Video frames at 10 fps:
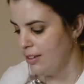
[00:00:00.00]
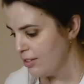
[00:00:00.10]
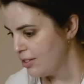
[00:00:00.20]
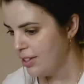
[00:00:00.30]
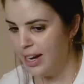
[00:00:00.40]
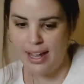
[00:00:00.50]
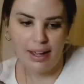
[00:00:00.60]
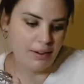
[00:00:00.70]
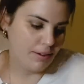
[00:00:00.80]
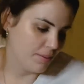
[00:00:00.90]
So
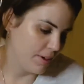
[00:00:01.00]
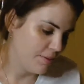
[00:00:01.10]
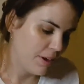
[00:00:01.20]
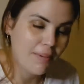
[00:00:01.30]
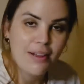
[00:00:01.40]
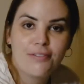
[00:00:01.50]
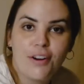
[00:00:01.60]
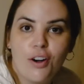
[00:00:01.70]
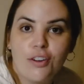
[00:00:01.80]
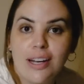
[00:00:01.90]
now I'm gonna find my
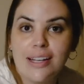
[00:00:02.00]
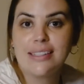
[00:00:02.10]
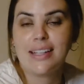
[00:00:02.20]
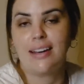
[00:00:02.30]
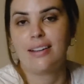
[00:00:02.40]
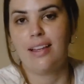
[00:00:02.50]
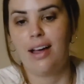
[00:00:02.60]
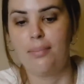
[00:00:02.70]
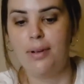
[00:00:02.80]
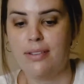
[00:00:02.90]
phone and set an
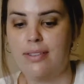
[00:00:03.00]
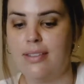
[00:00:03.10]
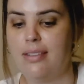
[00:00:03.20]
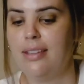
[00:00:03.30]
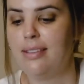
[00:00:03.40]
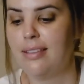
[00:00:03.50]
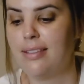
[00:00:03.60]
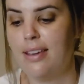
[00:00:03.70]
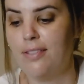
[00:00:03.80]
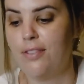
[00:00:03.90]
alarm, because this needs to
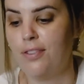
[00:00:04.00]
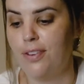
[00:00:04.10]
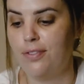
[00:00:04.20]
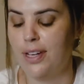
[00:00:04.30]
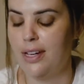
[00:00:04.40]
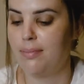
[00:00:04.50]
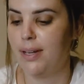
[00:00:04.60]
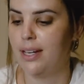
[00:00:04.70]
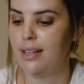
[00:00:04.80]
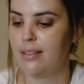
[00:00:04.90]
sit for 15
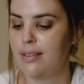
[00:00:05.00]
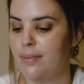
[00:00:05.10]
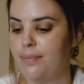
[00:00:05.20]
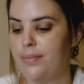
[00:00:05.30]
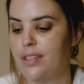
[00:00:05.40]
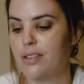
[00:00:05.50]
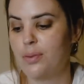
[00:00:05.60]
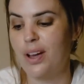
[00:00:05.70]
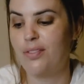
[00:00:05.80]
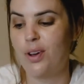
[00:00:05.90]
minutes. So that's
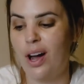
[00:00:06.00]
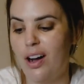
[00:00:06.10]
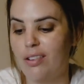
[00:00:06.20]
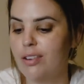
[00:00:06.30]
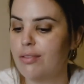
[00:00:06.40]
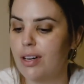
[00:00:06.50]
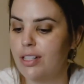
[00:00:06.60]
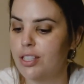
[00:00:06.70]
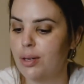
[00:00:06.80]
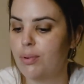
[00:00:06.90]
why if you are in a
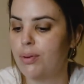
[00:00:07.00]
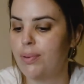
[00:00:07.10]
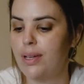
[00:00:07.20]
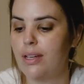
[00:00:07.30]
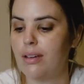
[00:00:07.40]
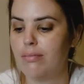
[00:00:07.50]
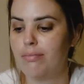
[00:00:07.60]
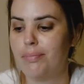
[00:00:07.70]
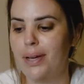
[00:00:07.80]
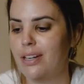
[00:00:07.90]
rush, it would be
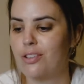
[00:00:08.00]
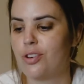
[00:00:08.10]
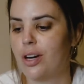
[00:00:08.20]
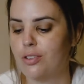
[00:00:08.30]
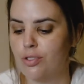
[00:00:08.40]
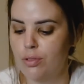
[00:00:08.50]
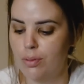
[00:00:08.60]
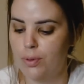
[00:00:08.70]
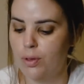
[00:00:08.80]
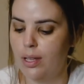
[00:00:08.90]
better to try and do
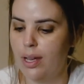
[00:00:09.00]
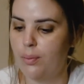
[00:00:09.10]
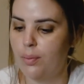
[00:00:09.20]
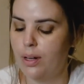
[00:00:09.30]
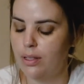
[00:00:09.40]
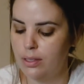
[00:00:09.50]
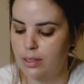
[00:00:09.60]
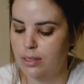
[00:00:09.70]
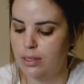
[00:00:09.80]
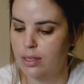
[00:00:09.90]
them all at
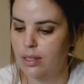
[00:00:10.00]
once.